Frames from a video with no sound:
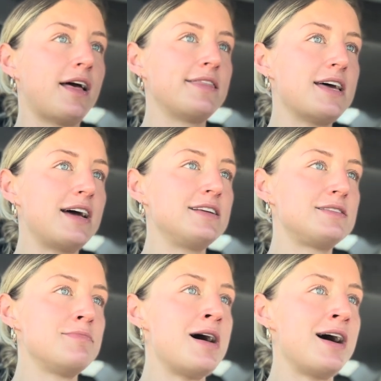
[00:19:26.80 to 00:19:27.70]
that is
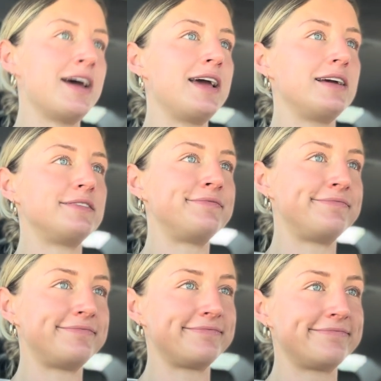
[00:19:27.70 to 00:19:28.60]
my
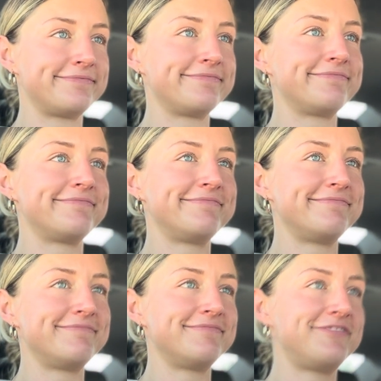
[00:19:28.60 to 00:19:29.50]

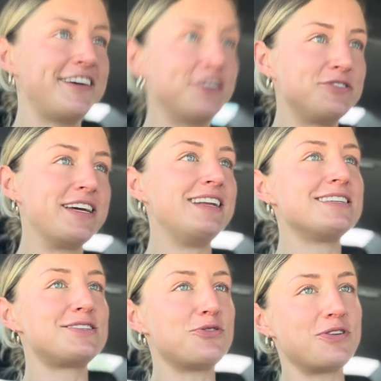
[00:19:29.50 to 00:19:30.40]
failed dating
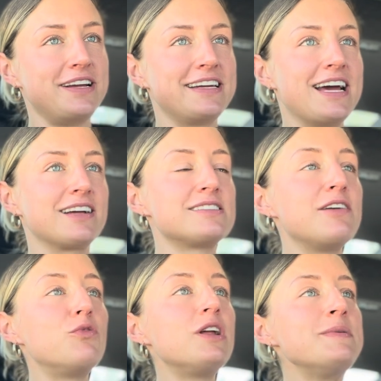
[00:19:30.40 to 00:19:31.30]
story again, because
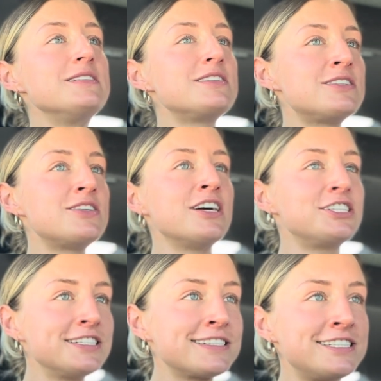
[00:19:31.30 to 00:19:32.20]
it would have been such
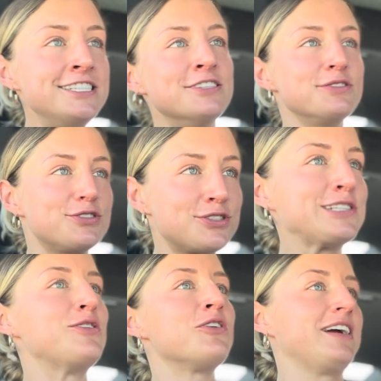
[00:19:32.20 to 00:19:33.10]
a cute
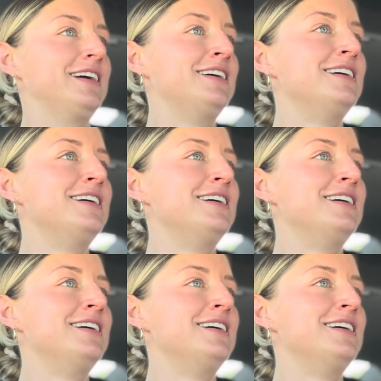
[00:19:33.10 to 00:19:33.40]
story